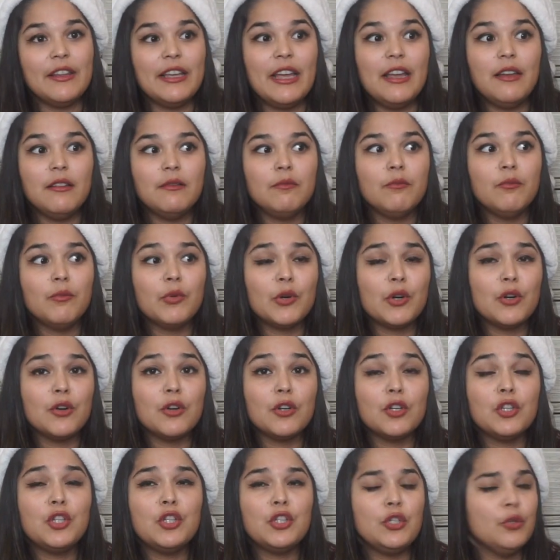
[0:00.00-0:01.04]
that
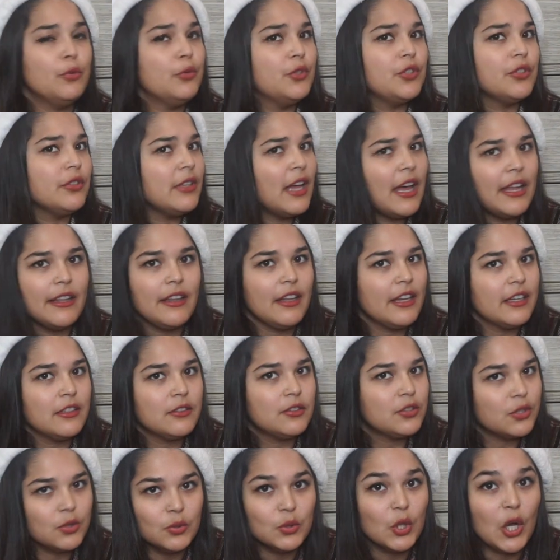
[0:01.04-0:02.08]
were huge not
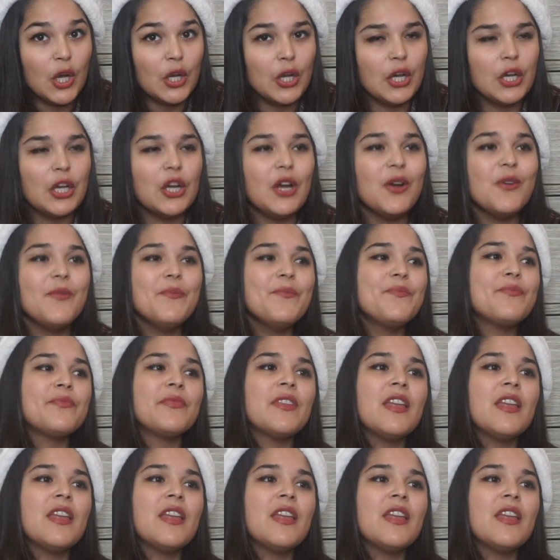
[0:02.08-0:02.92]
like too long ago.